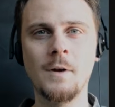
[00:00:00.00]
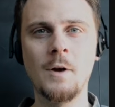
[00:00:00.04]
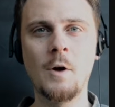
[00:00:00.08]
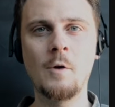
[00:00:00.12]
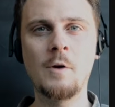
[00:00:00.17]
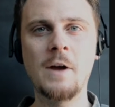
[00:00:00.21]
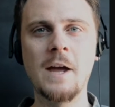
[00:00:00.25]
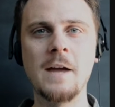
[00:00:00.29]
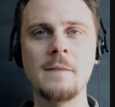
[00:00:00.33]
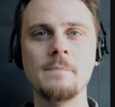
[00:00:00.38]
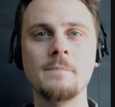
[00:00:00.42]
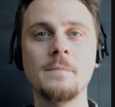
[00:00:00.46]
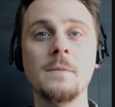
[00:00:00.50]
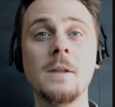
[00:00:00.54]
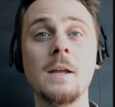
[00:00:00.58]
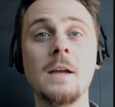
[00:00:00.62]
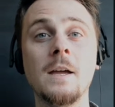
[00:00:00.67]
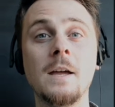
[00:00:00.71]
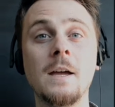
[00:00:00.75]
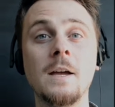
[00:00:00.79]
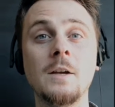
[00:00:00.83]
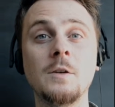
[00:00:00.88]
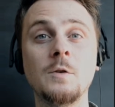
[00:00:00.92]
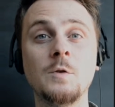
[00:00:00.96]
Okay,
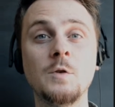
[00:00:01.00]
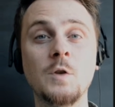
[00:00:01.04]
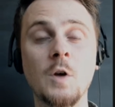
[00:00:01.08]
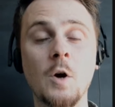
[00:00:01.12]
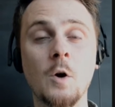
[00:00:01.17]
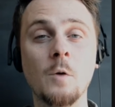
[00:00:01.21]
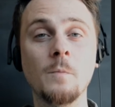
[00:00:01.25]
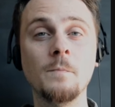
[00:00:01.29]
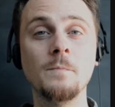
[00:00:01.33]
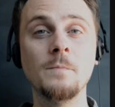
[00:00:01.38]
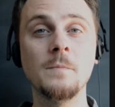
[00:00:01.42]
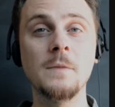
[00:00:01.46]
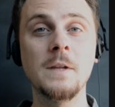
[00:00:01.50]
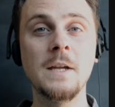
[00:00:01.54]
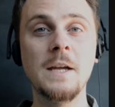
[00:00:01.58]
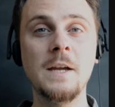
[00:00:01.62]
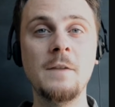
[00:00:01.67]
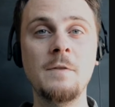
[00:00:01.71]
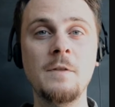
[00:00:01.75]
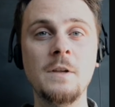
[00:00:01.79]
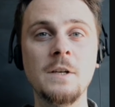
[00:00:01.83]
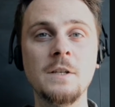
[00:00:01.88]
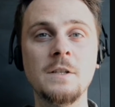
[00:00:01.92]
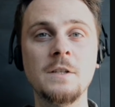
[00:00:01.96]
so
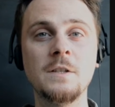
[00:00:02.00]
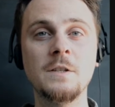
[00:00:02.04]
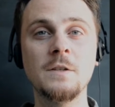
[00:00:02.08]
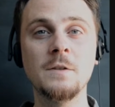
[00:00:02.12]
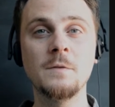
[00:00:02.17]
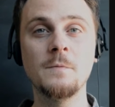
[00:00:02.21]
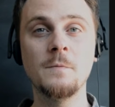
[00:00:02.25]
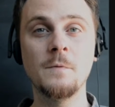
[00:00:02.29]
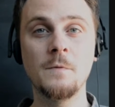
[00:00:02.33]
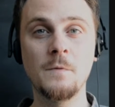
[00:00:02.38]
in this